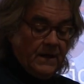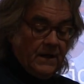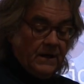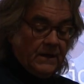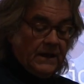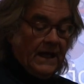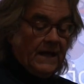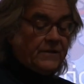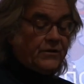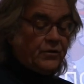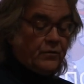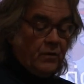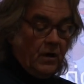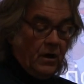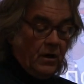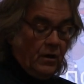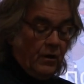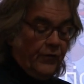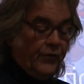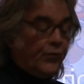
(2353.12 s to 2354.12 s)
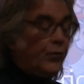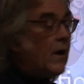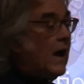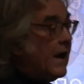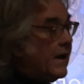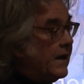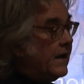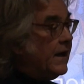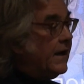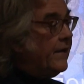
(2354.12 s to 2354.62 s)
Class struggle
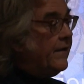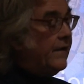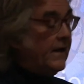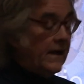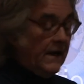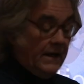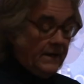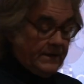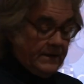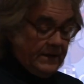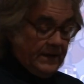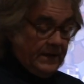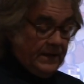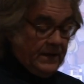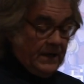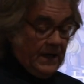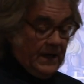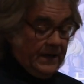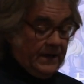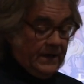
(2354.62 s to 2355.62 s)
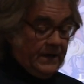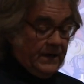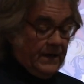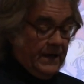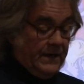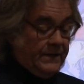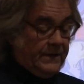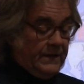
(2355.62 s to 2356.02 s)
threatening in the 1890 to